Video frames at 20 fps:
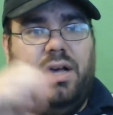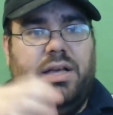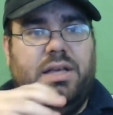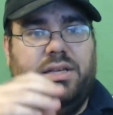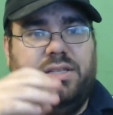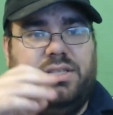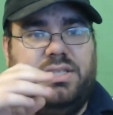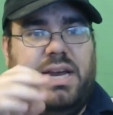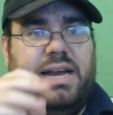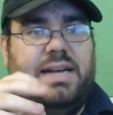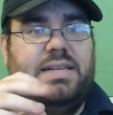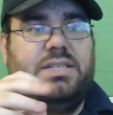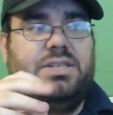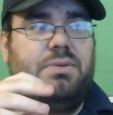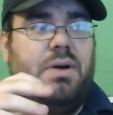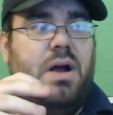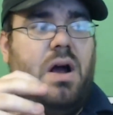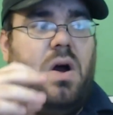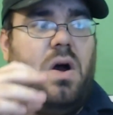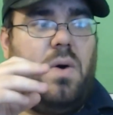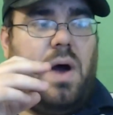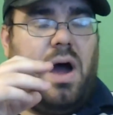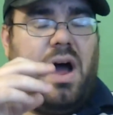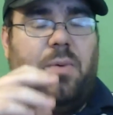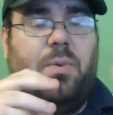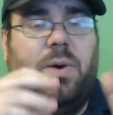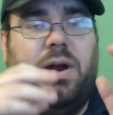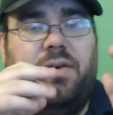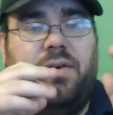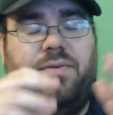Saints Row,
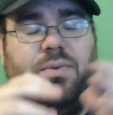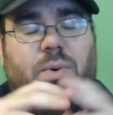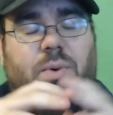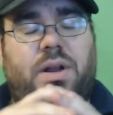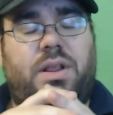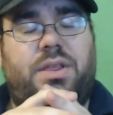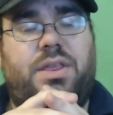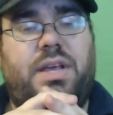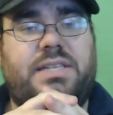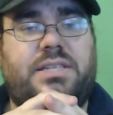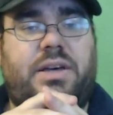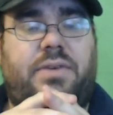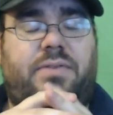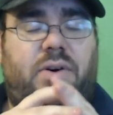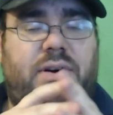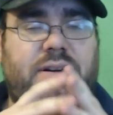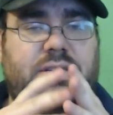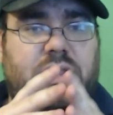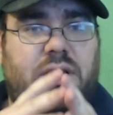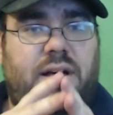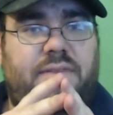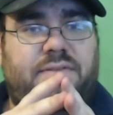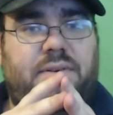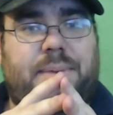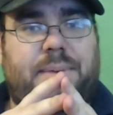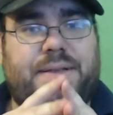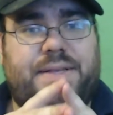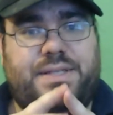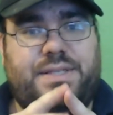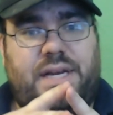one of the things I've always loved
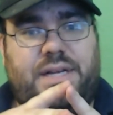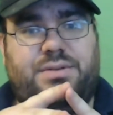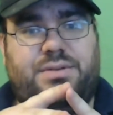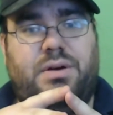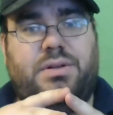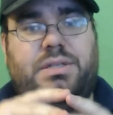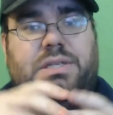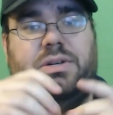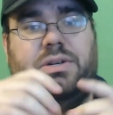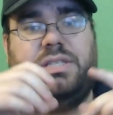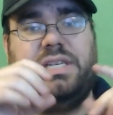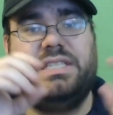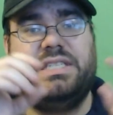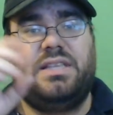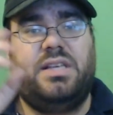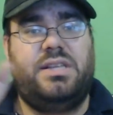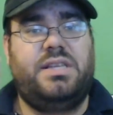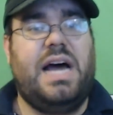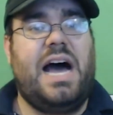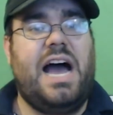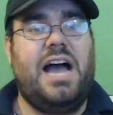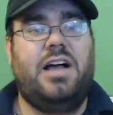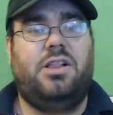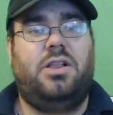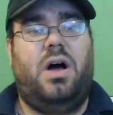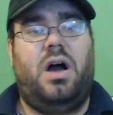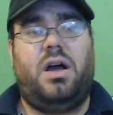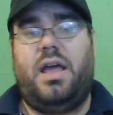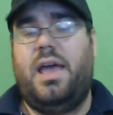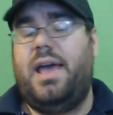about the Saints Row series is the
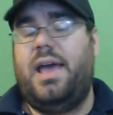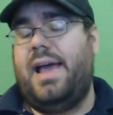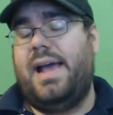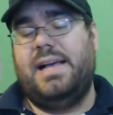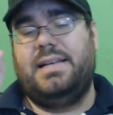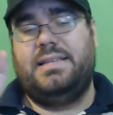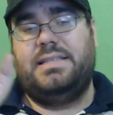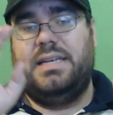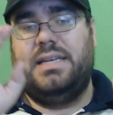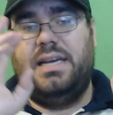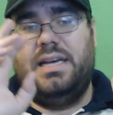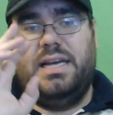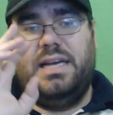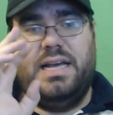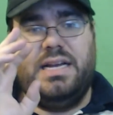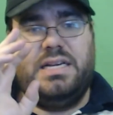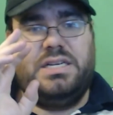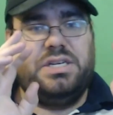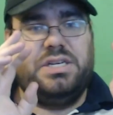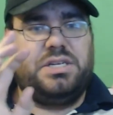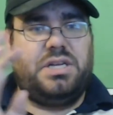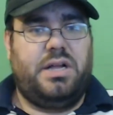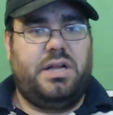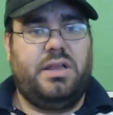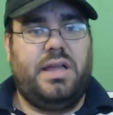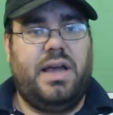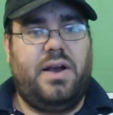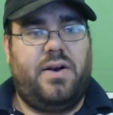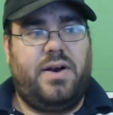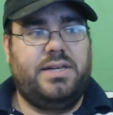dialogue. It's just
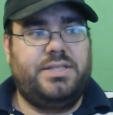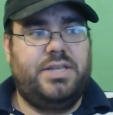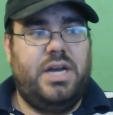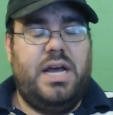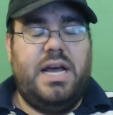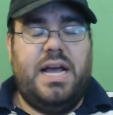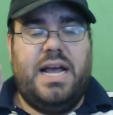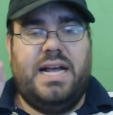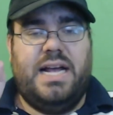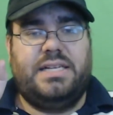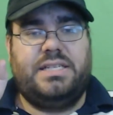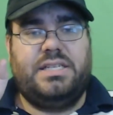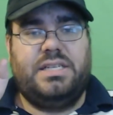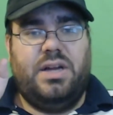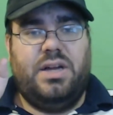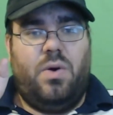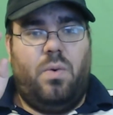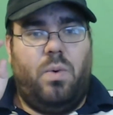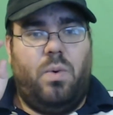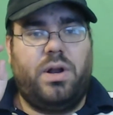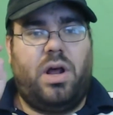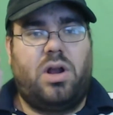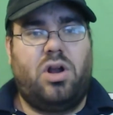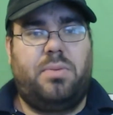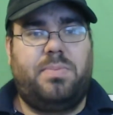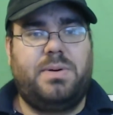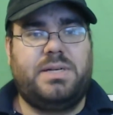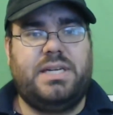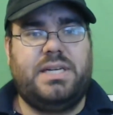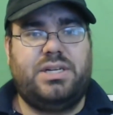hilarious. It's
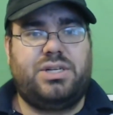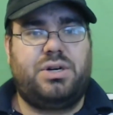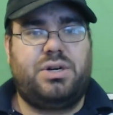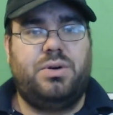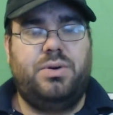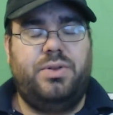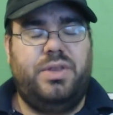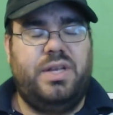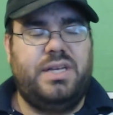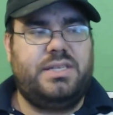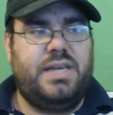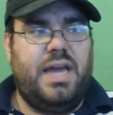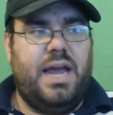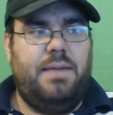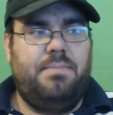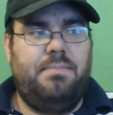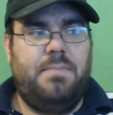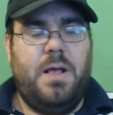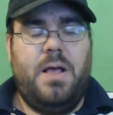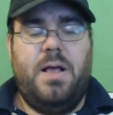100% true in this game.